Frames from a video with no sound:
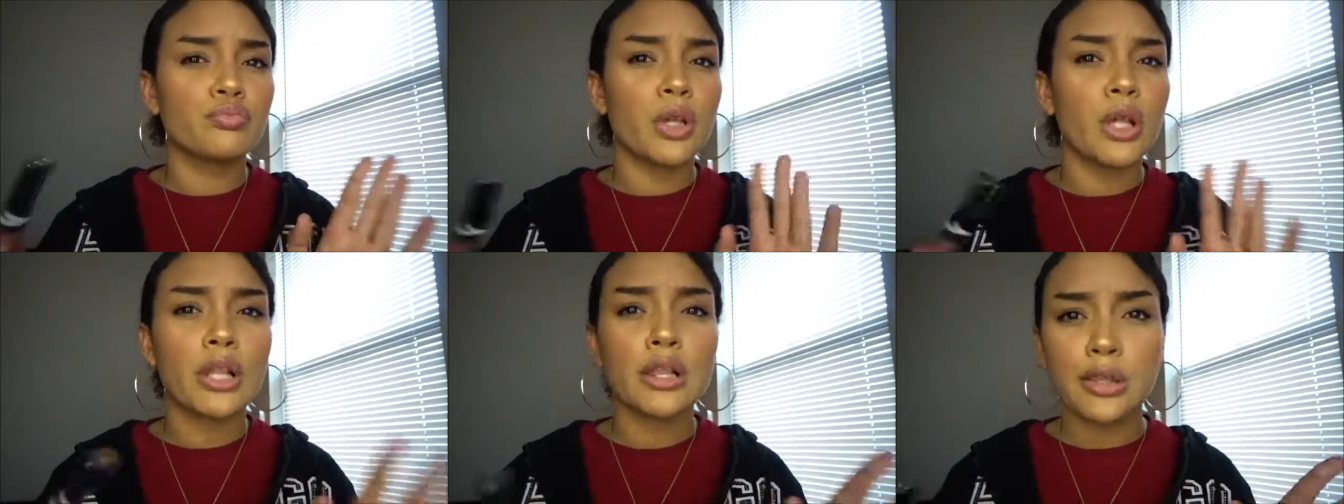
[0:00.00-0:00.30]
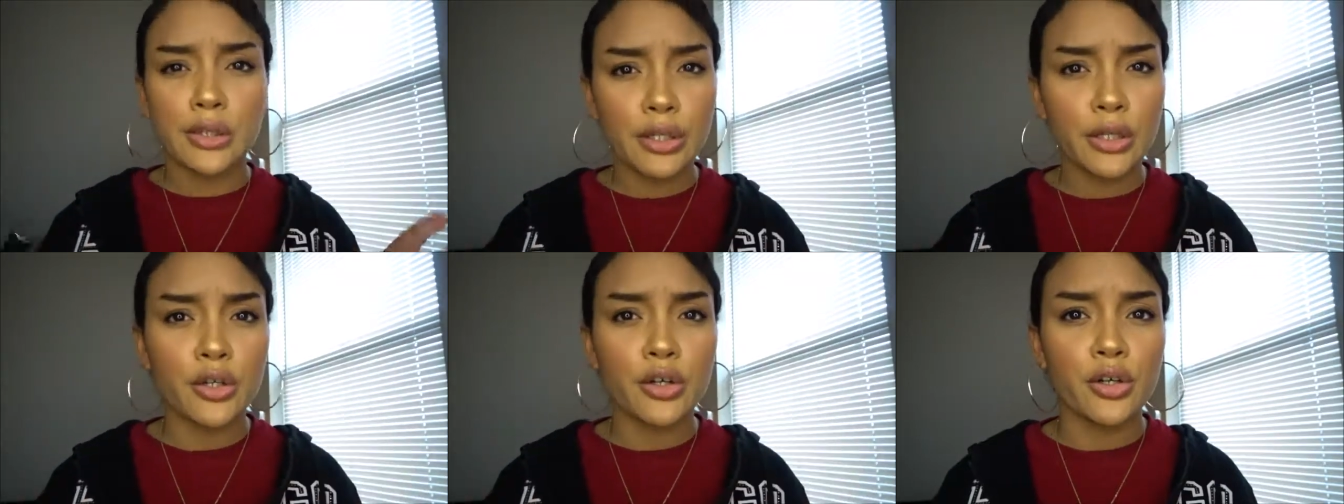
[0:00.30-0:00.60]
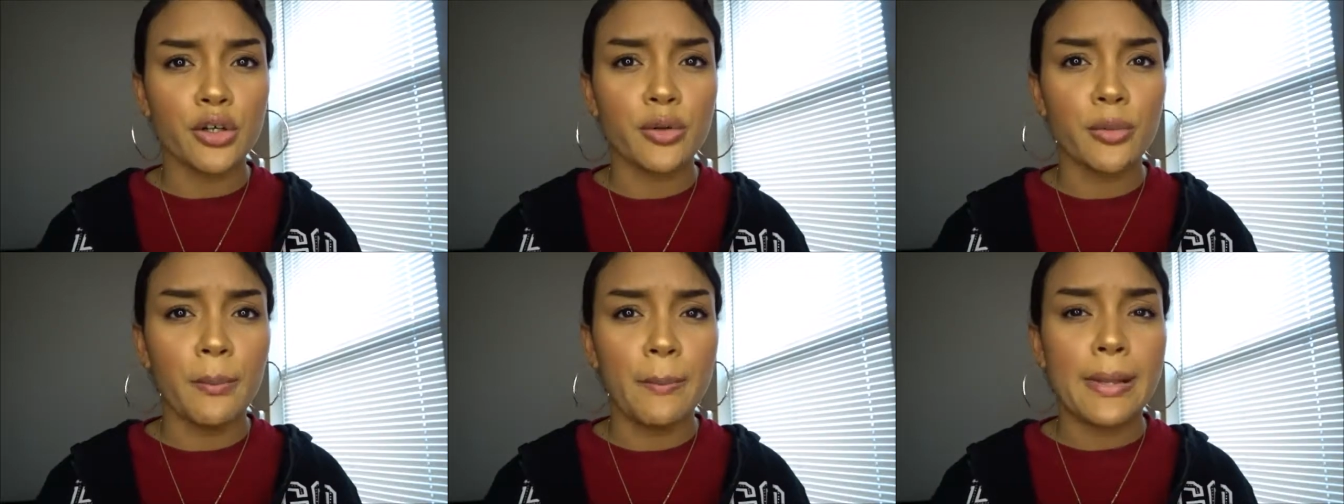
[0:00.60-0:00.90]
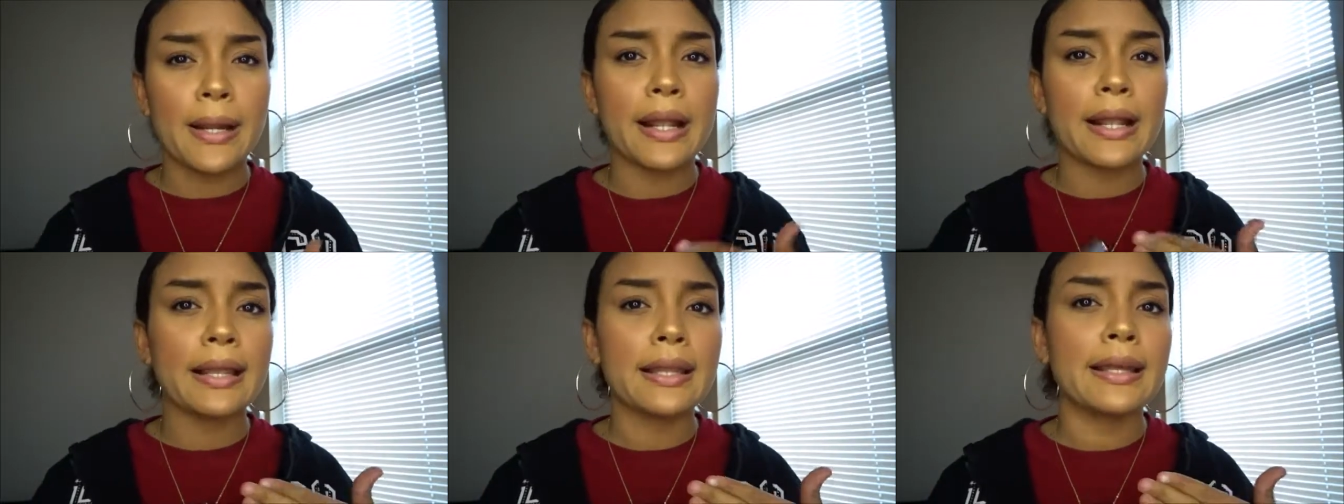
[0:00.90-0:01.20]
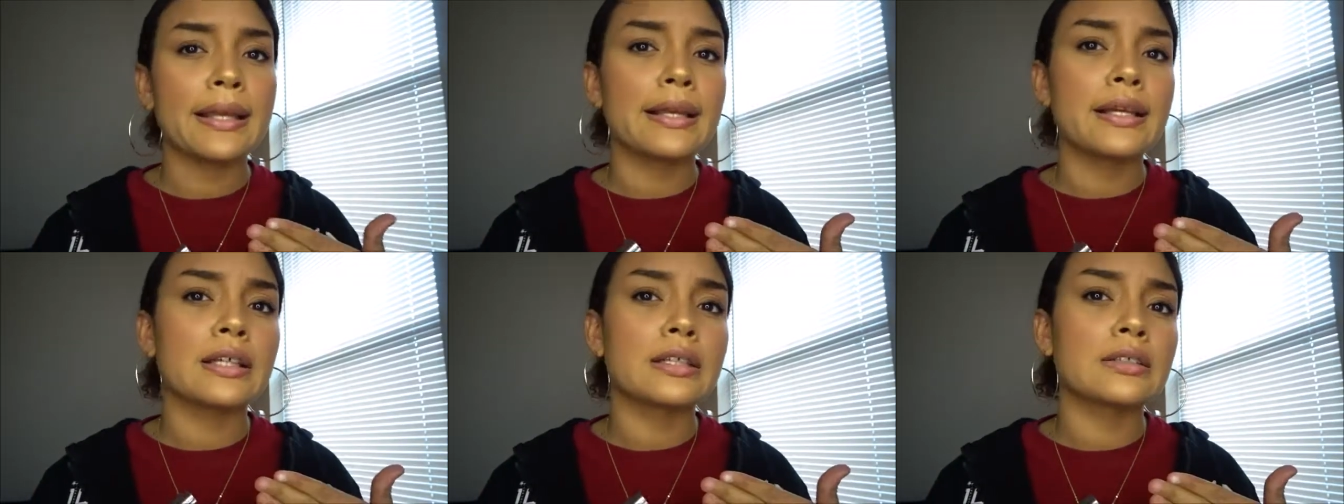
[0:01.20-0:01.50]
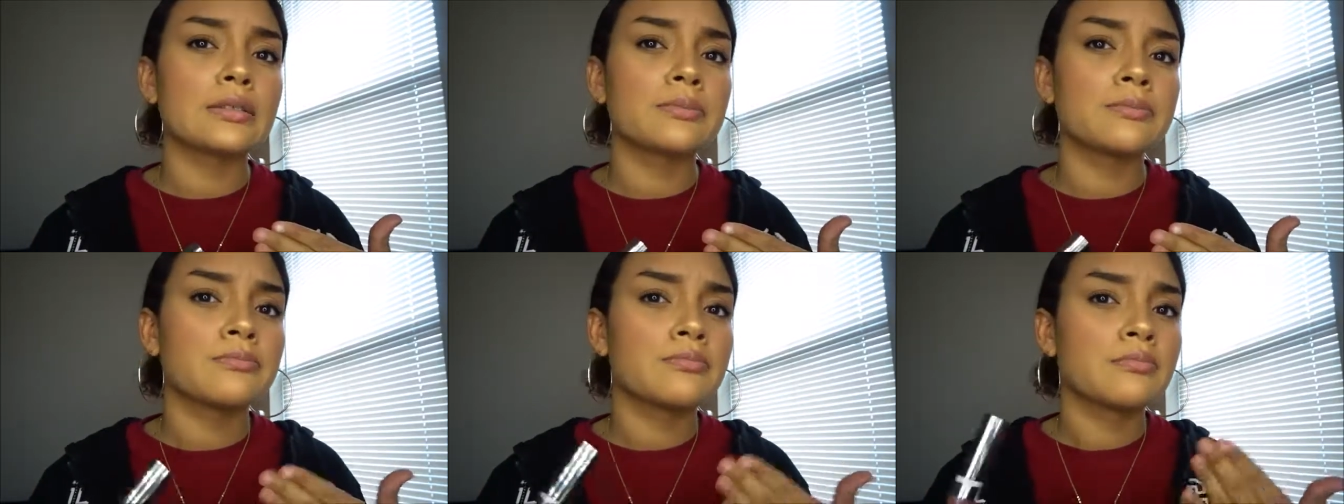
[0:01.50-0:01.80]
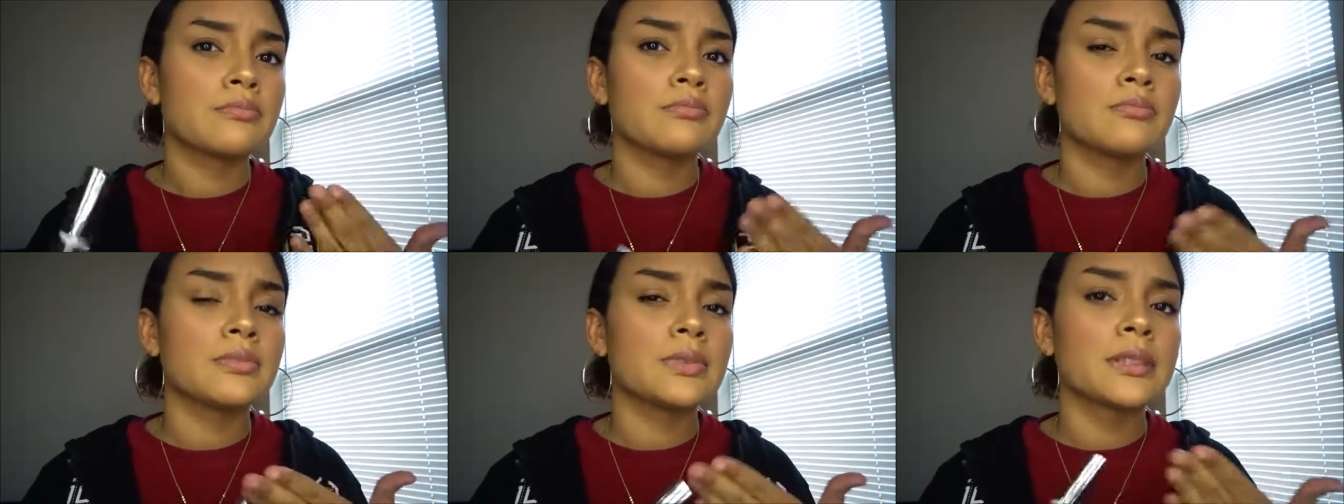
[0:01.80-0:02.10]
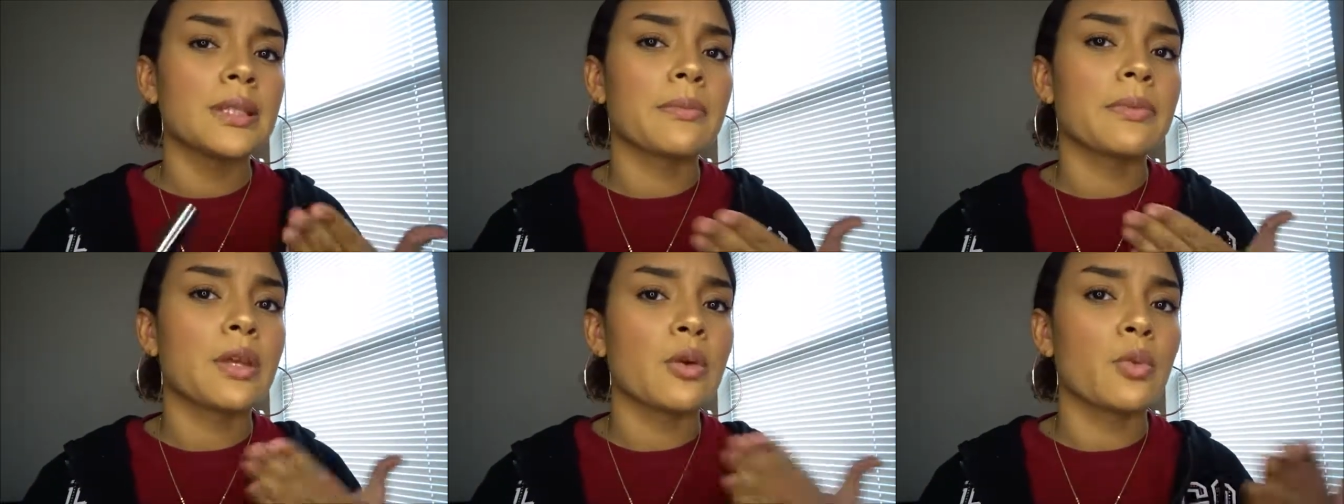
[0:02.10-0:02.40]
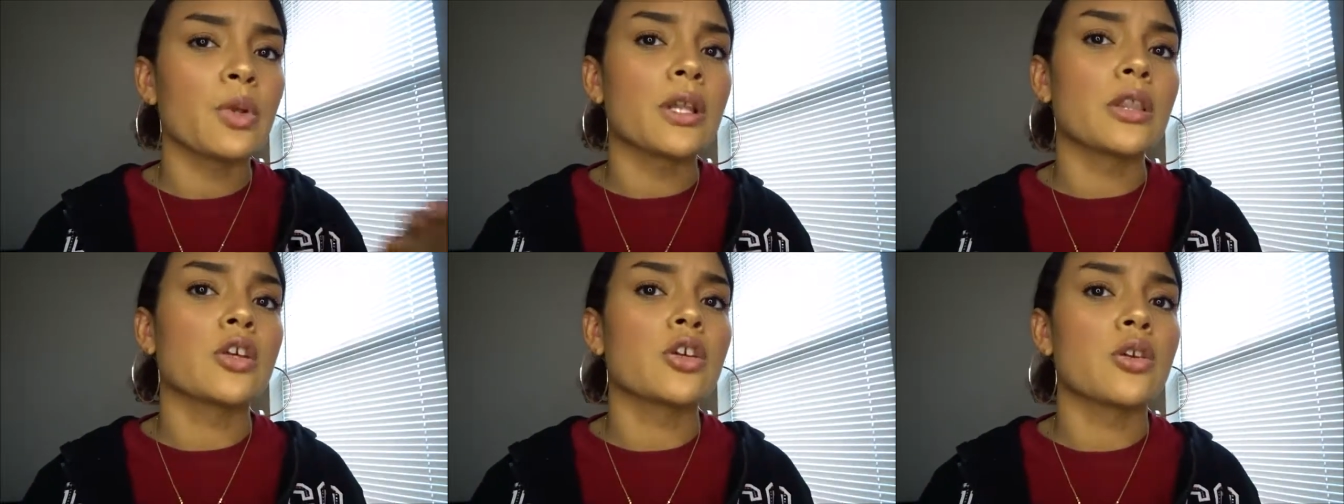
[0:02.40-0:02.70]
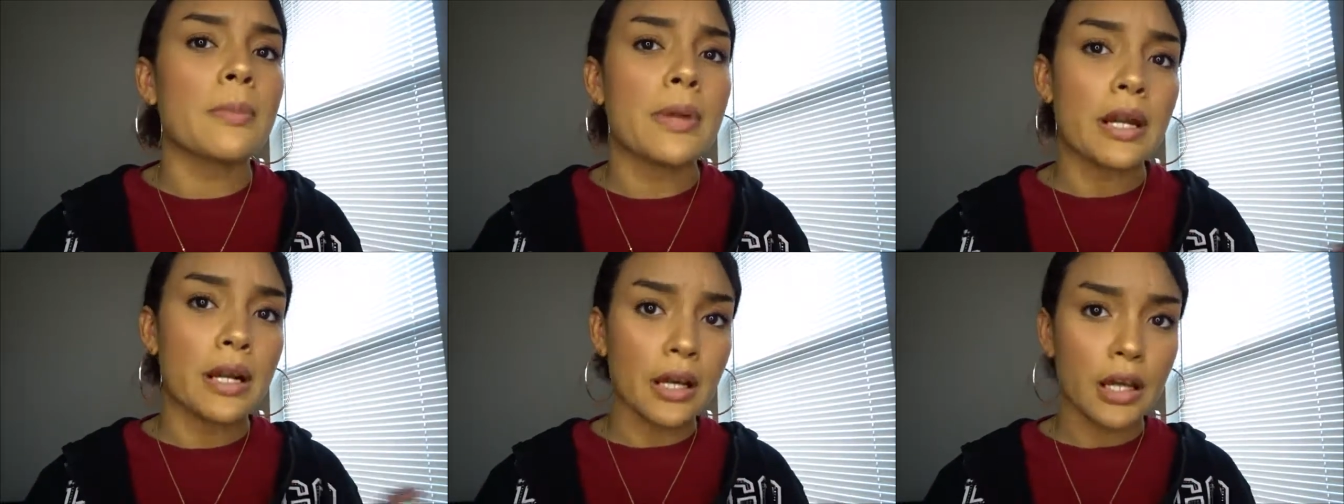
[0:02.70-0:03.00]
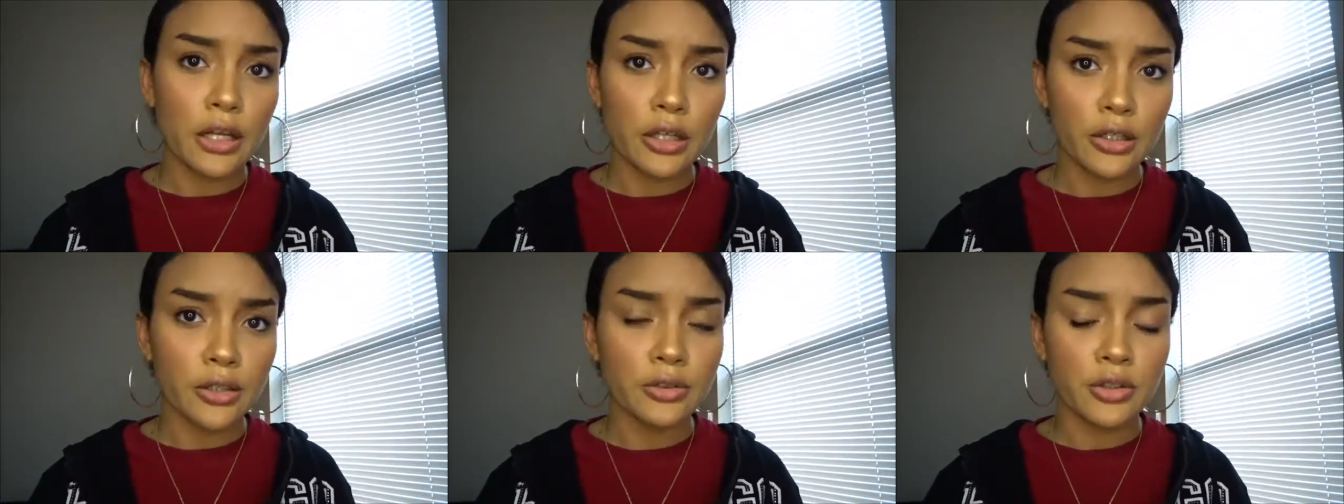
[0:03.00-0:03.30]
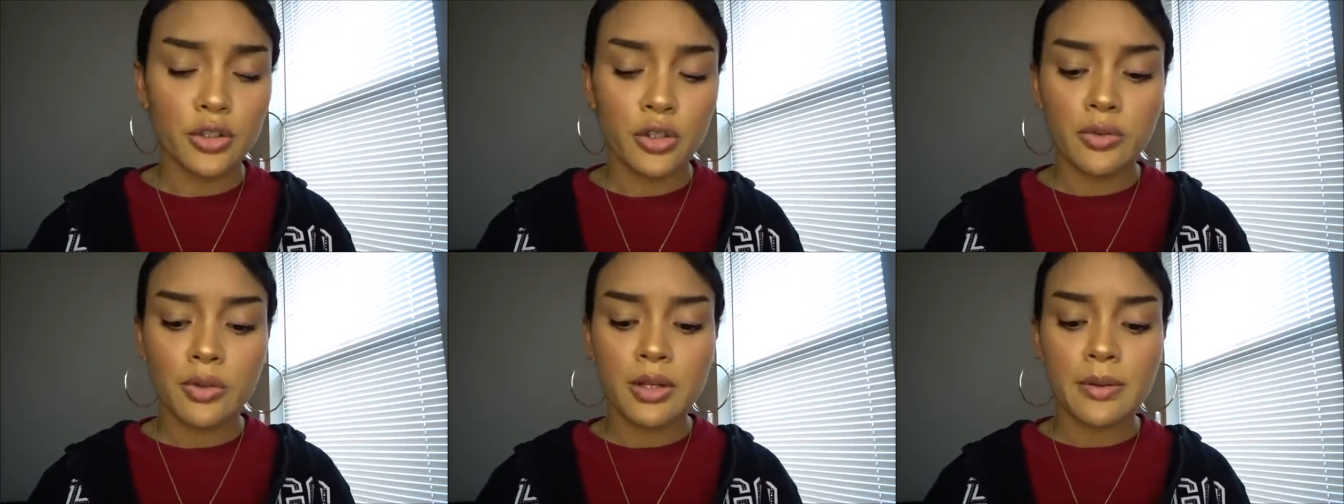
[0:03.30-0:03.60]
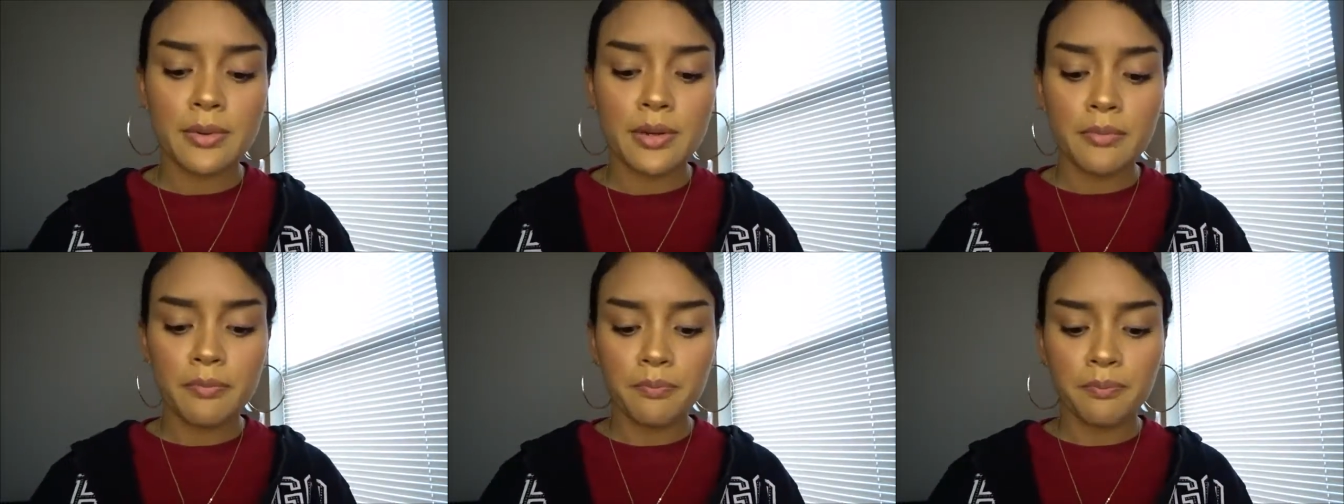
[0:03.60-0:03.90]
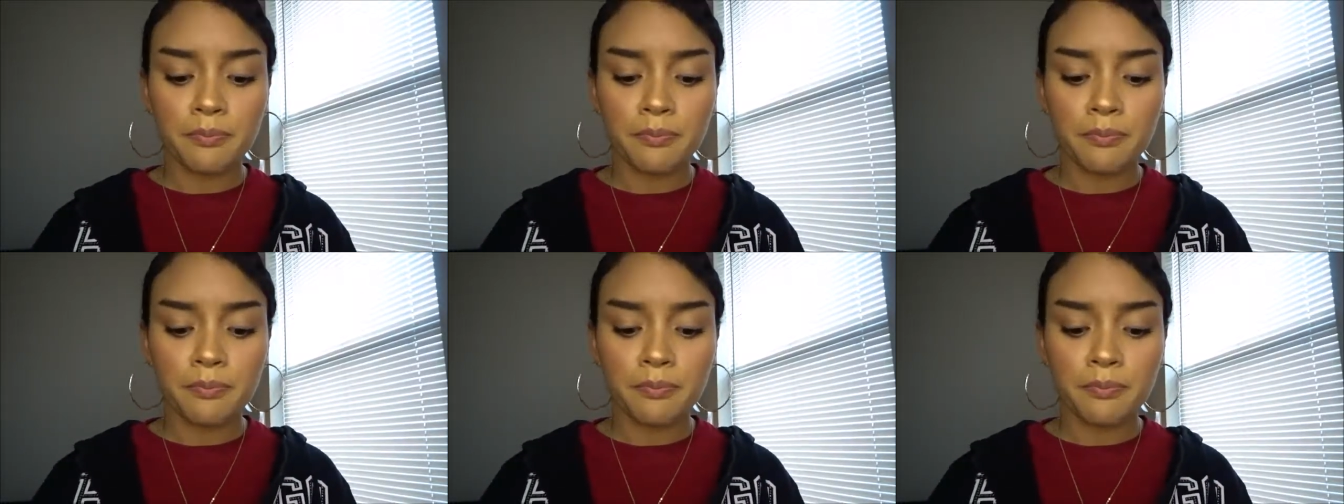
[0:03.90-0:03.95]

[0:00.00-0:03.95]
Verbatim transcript: clear but i like something with a little bit of color. You know what I mean?